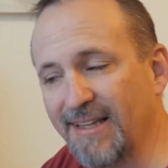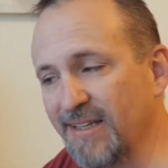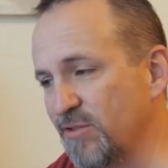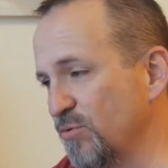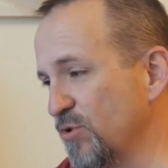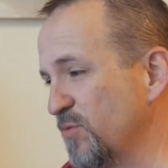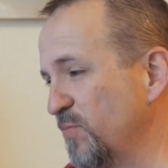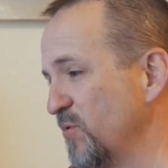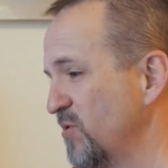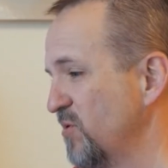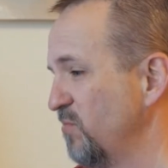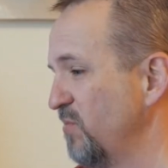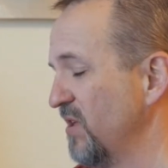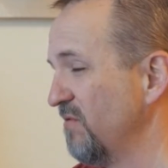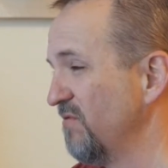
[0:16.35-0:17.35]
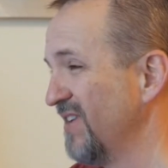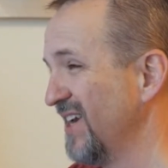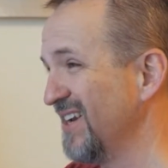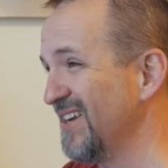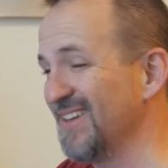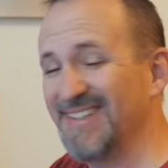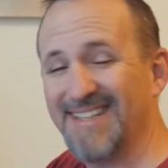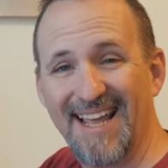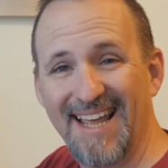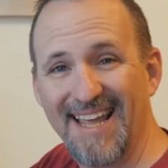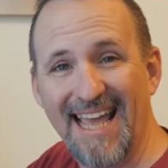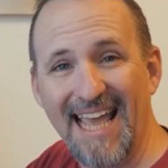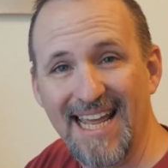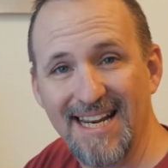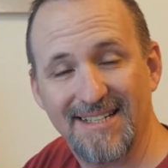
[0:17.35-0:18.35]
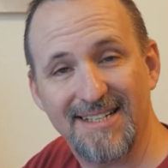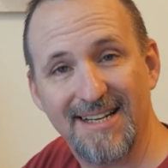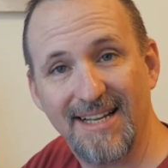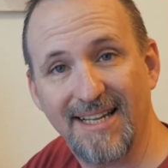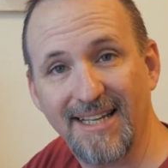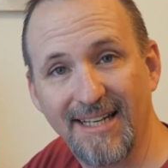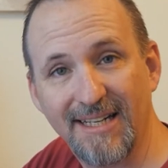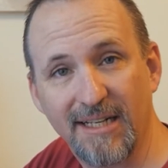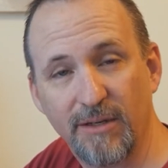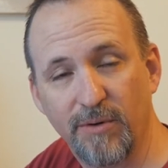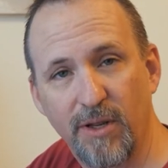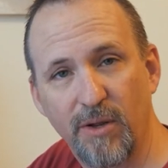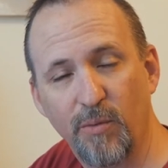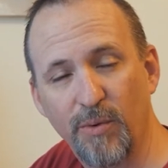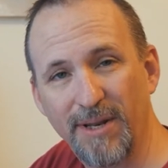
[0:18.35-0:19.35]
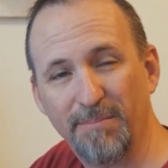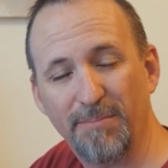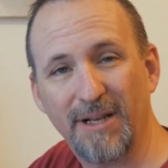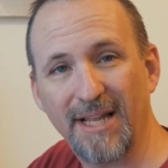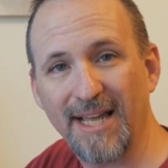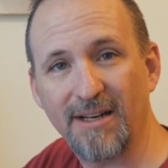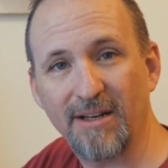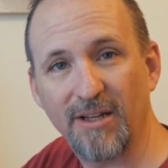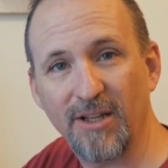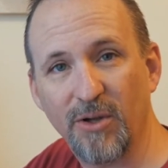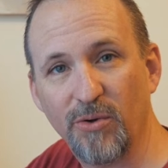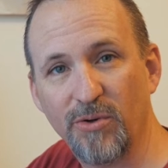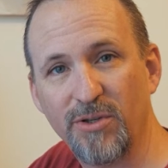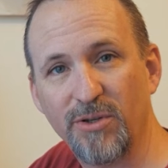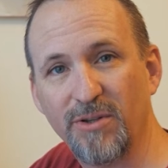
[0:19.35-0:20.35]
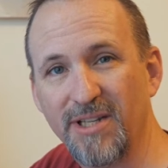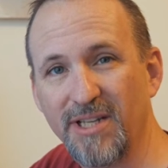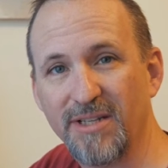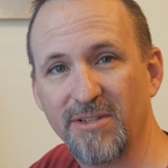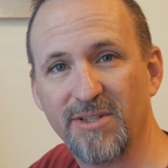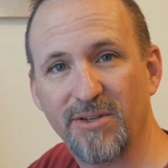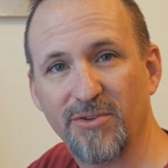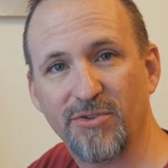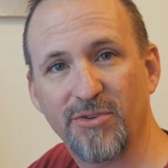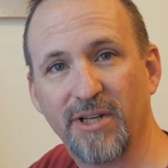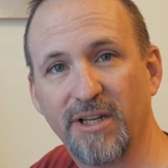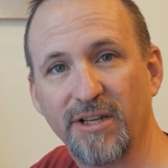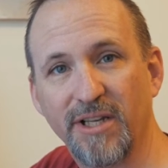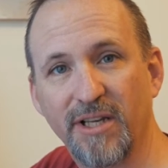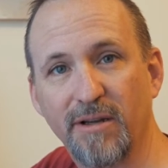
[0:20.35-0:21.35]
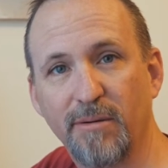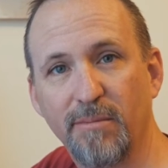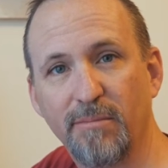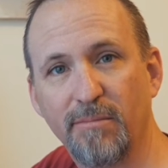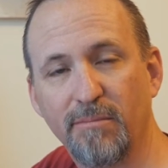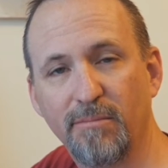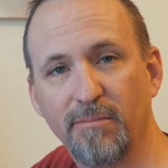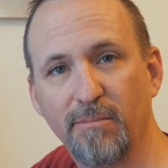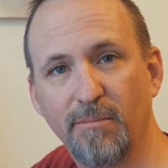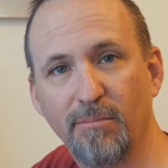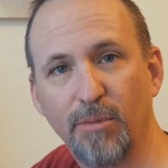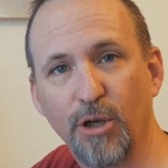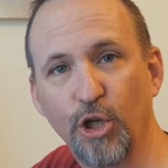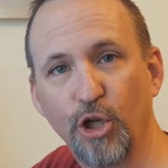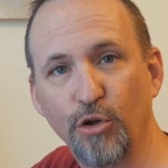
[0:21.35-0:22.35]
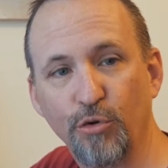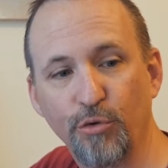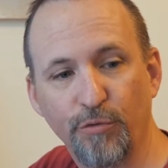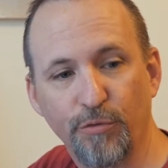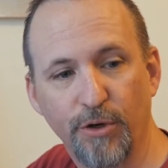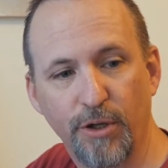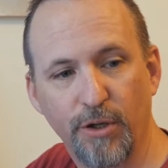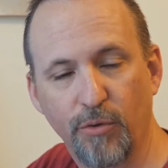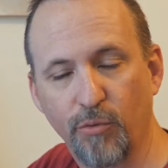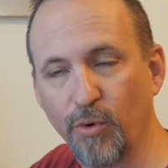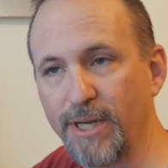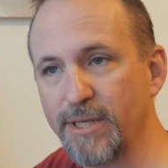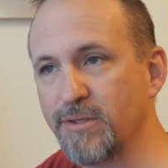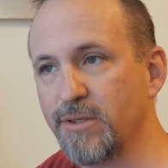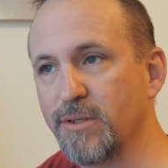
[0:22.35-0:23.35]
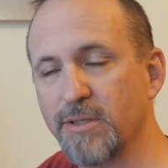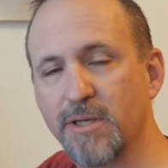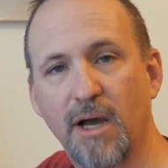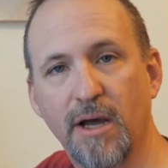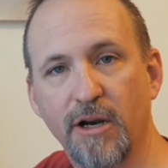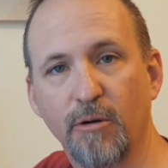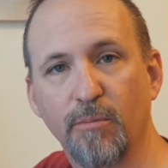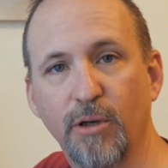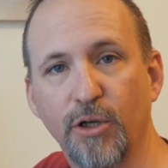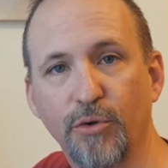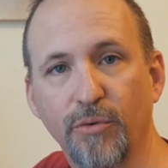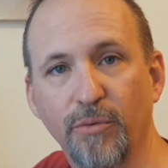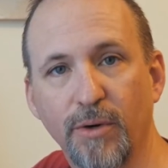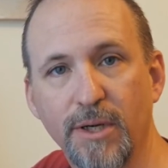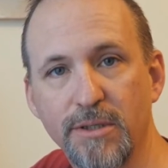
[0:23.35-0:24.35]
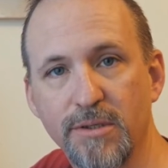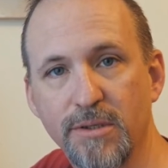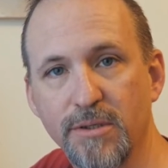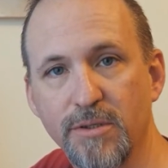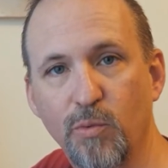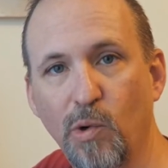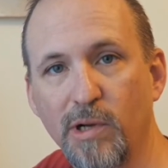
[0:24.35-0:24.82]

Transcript: This was supposed to be VEDA Day 18. We had planned to go to the Centralia balloon races, hot air balloon races.